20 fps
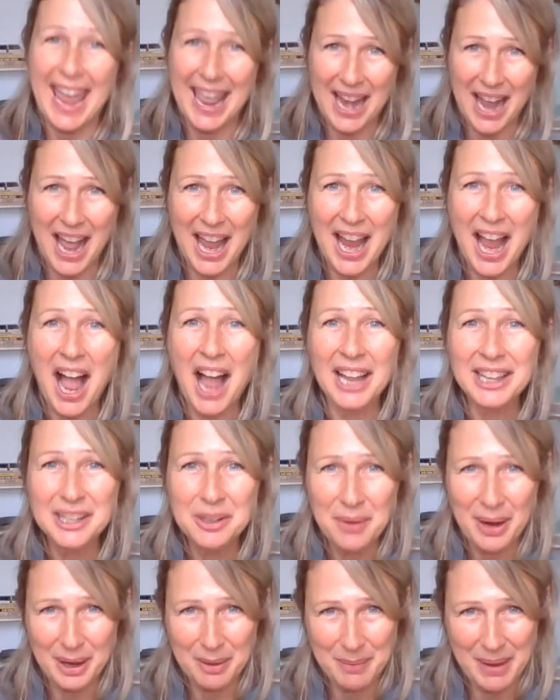And I
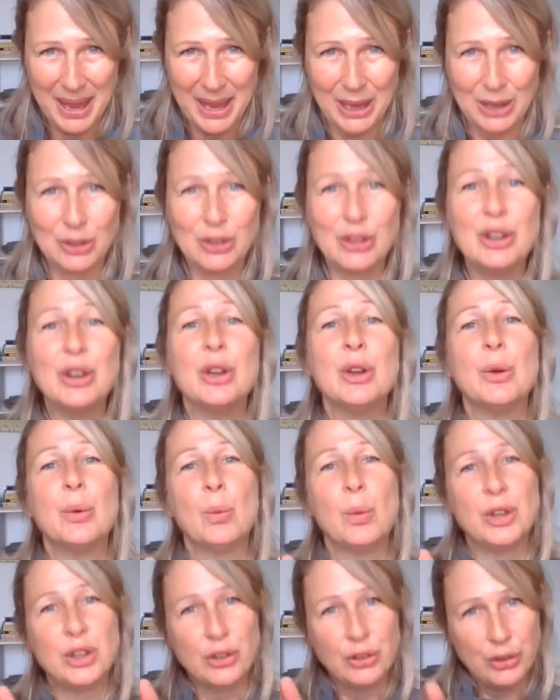highly recommend
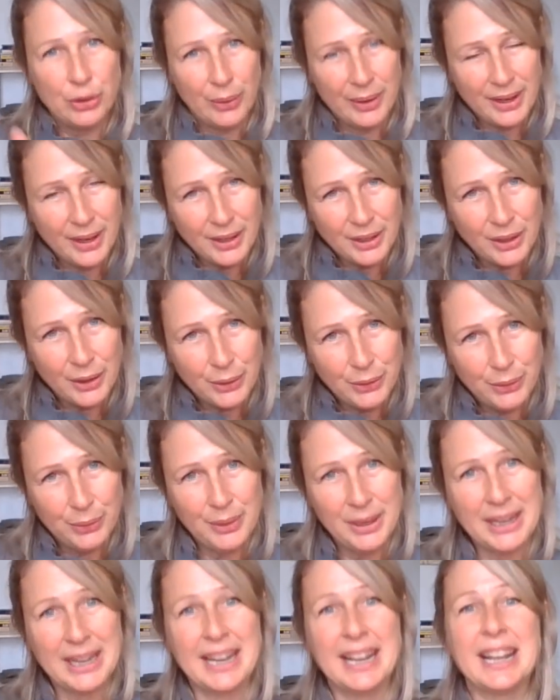when you're doing a close
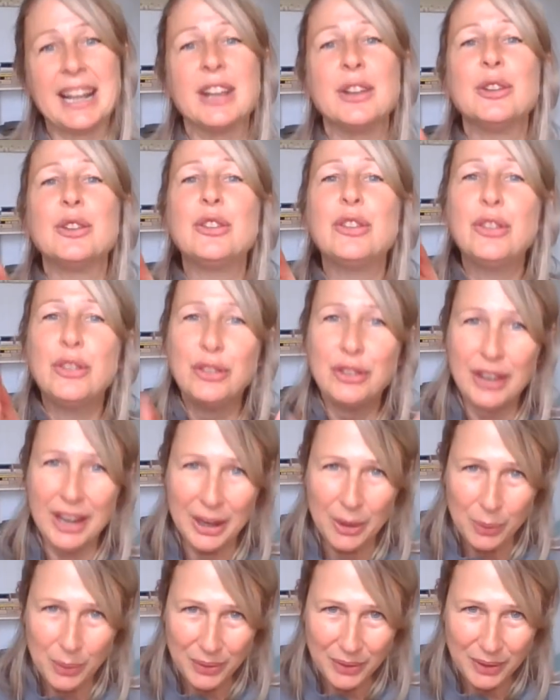reading,
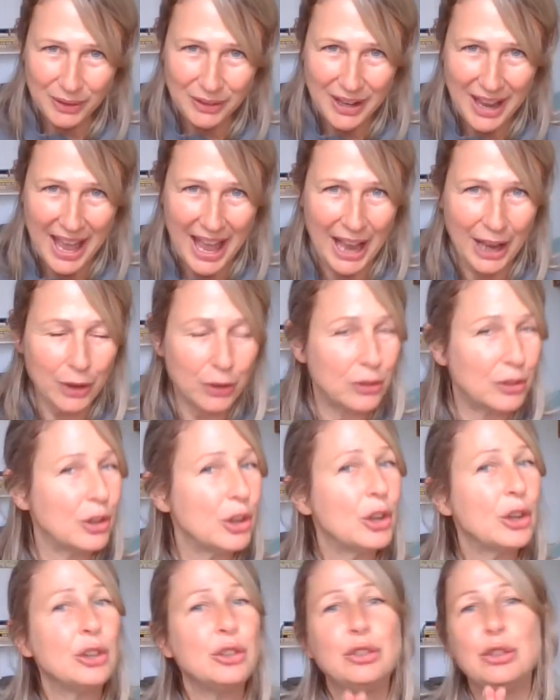stick with the text.
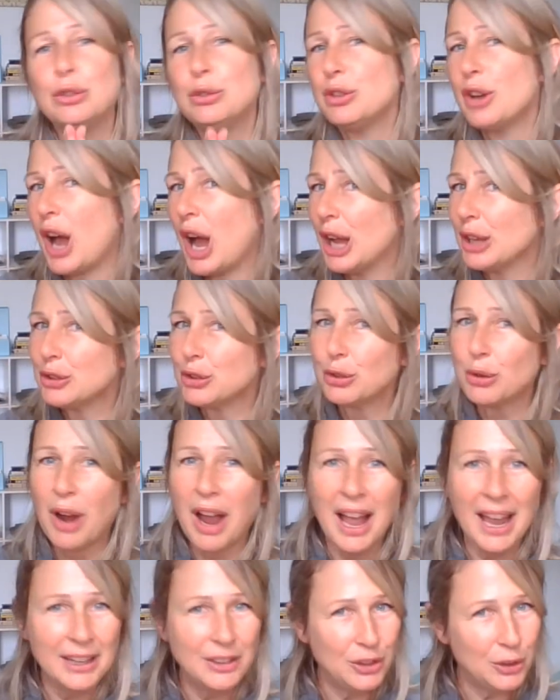Do not
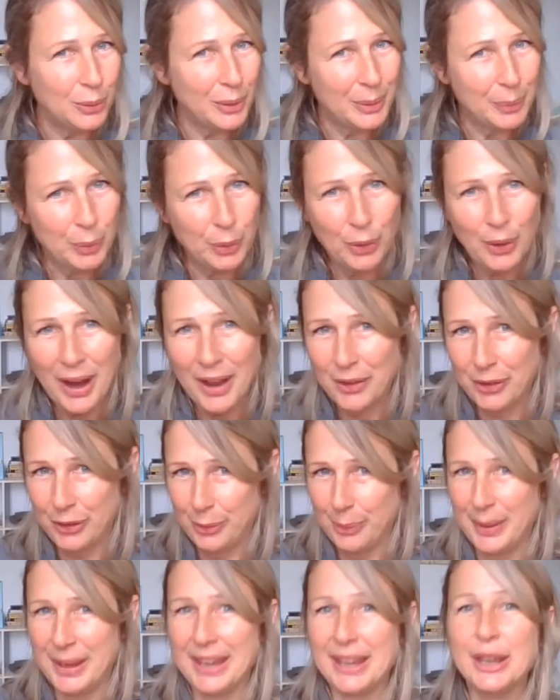try to
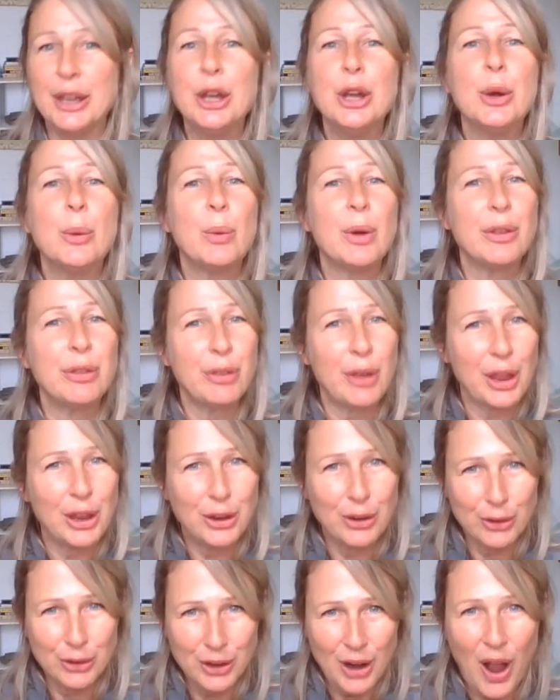impress me with
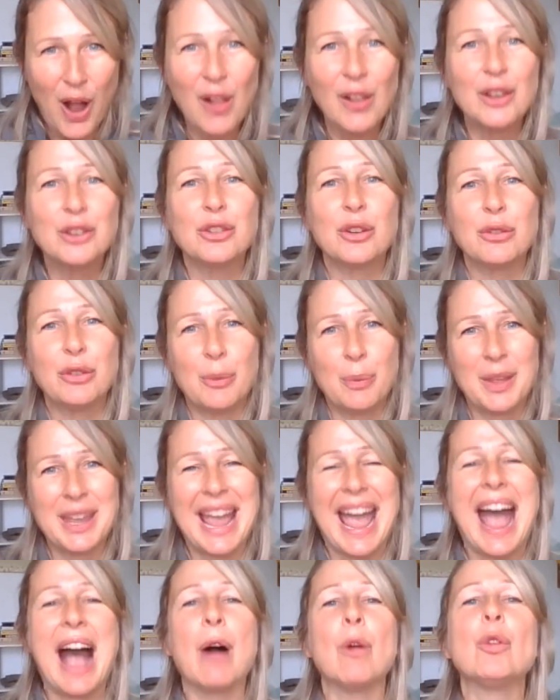your knowledge of
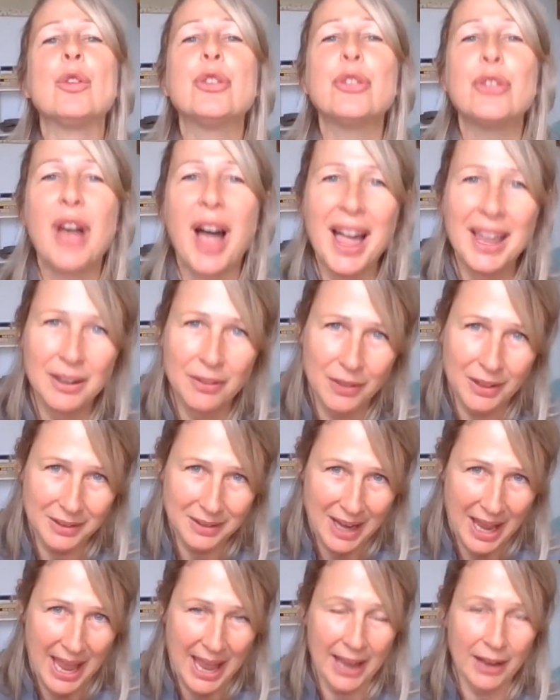something outside of the
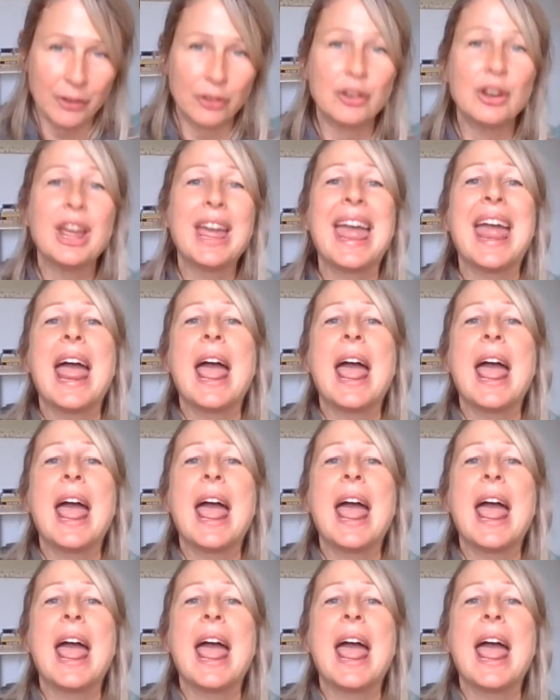text.